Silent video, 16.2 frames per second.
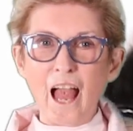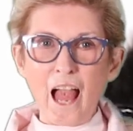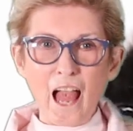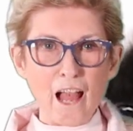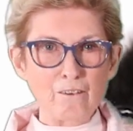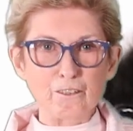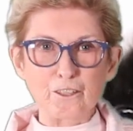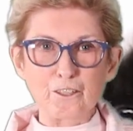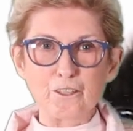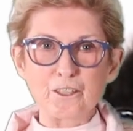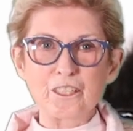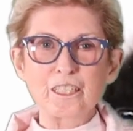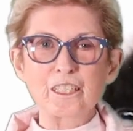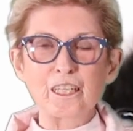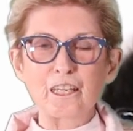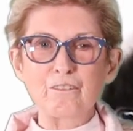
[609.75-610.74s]
Have a good,
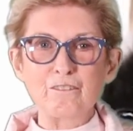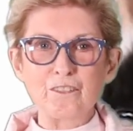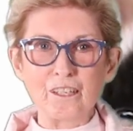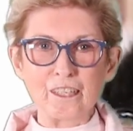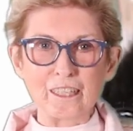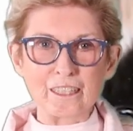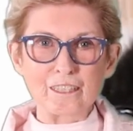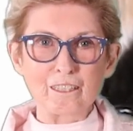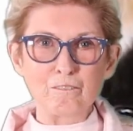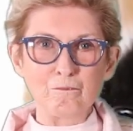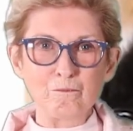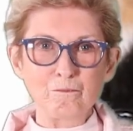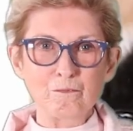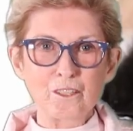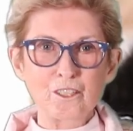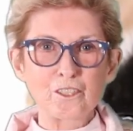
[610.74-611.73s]
safe night.
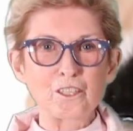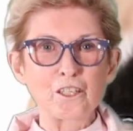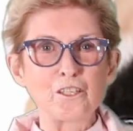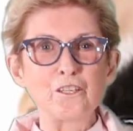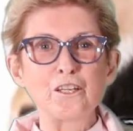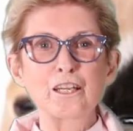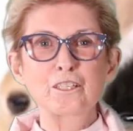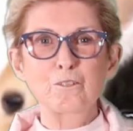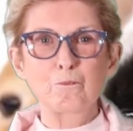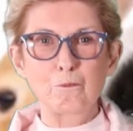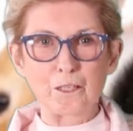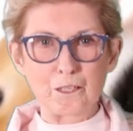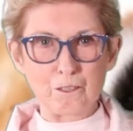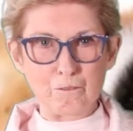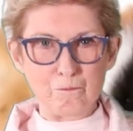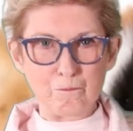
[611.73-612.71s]
See you next
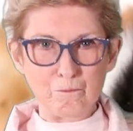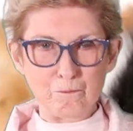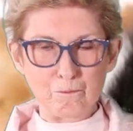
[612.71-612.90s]
week.